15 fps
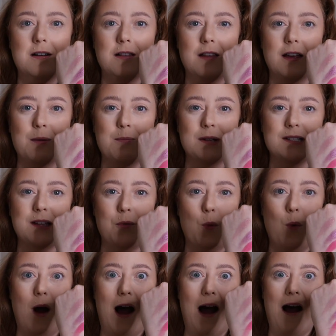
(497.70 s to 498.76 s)
Like a,
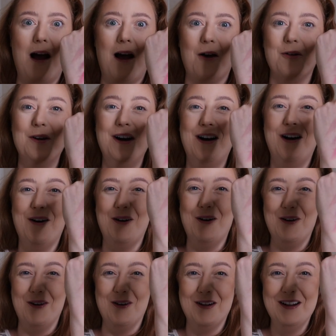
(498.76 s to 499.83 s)
wow.
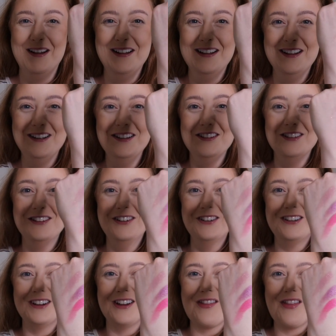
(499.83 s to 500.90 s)

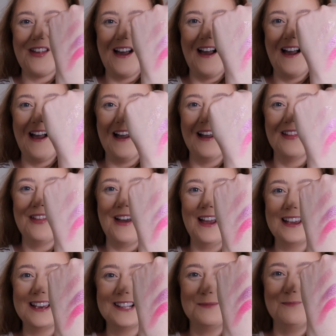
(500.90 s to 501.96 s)
Look at that.
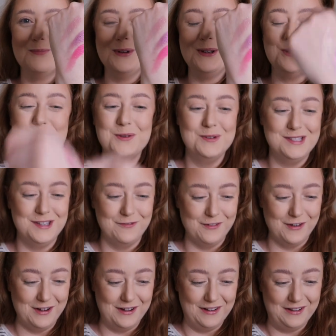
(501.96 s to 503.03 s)
That is
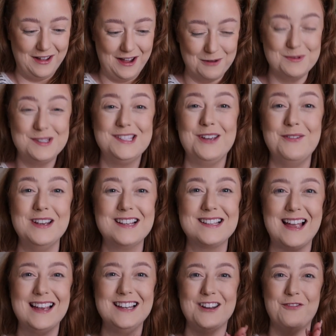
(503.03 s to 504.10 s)
beautiful. I'm so
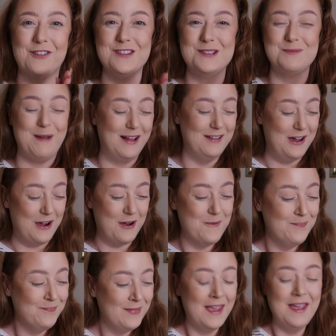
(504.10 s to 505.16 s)
excited for this palette.
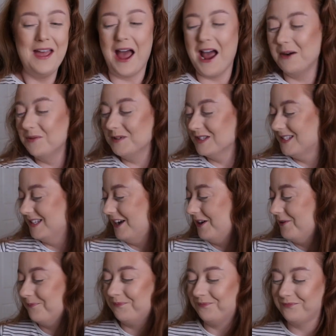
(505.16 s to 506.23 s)

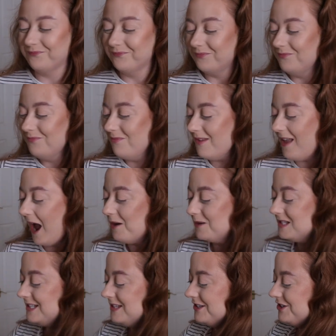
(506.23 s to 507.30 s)
I
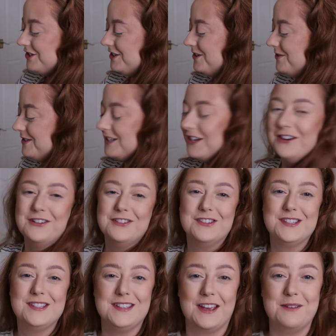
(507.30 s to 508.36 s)
was in the studio
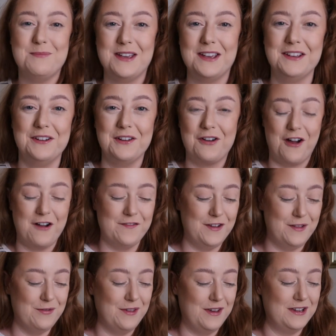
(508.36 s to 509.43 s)
just like making a
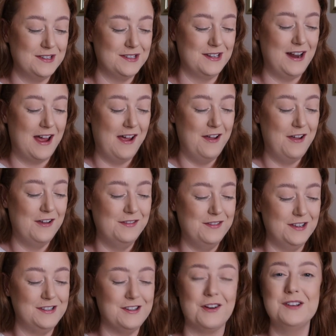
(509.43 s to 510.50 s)
coffee and things, and I heard
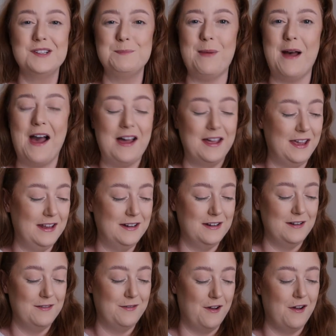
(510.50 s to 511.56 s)
the dogs barking
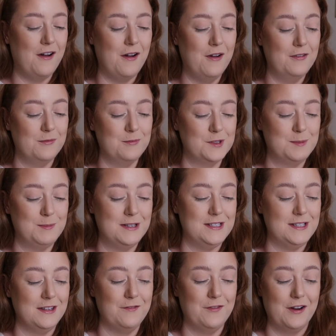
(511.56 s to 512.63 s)
and I thought, oh, there must be a
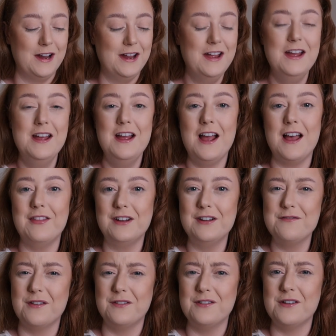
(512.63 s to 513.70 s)
delivery. And then
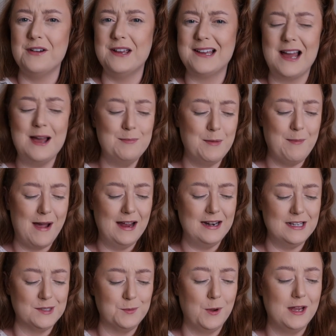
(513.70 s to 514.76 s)
I thought, no, it can't be
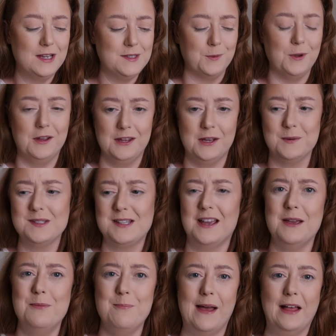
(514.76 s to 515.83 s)
mine, it's way too early. It was
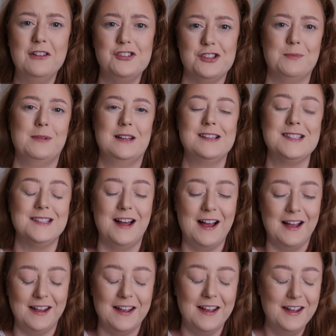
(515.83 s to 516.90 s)
like in Belgium last
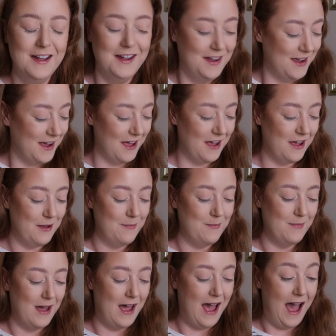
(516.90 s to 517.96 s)
night.
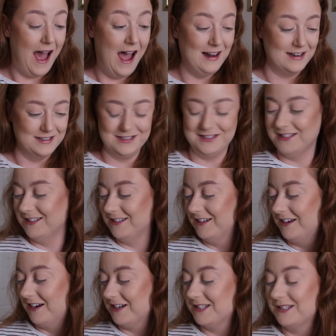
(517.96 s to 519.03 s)
And
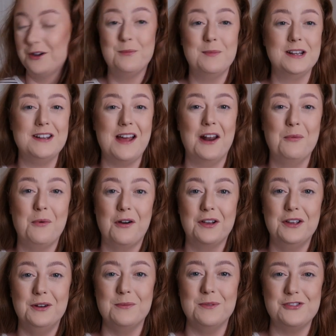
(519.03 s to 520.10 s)
I saw my dad
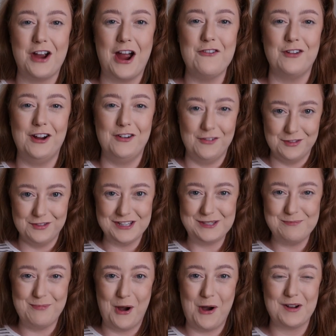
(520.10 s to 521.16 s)
walking up the driveway with
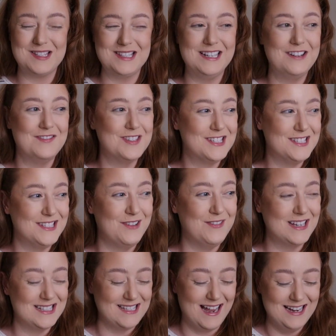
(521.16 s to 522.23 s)
this box and I was
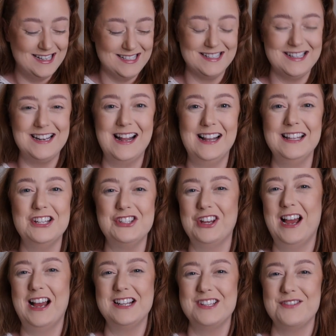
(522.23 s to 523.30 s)
so excited, and I
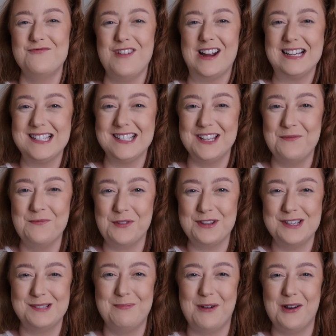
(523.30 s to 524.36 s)
literally had to wrestle him for
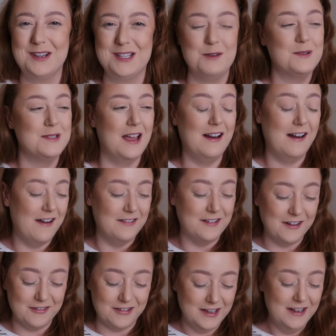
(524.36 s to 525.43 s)
this box. He was like,
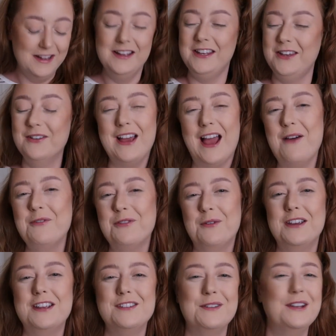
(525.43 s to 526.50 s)
no, you get on with
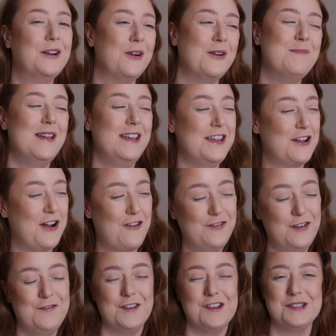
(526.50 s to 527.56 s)
what you're doing, go and make your
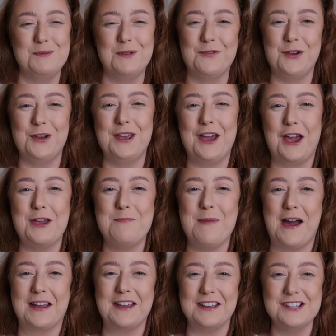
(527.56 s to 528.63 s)
coffee first before you get your
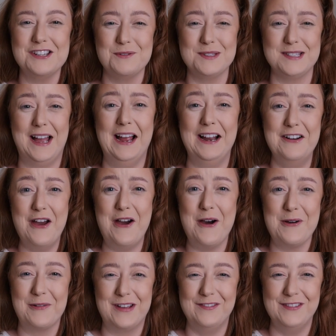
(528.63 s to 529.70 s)
package. And I was like, no,
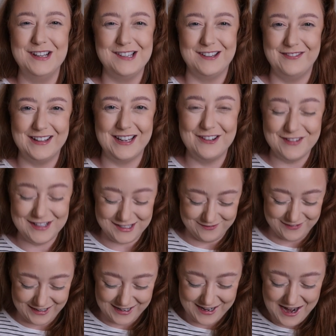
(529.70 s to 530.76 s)
give it to me, give it to
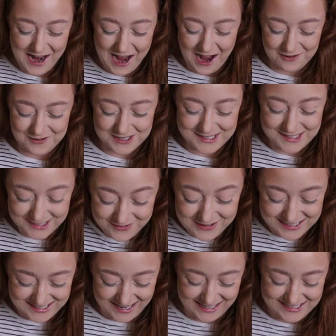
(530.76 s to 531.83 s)
me. I was so
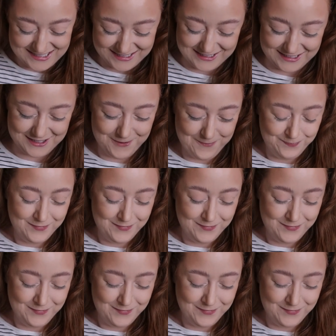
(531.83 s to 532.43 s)
excited.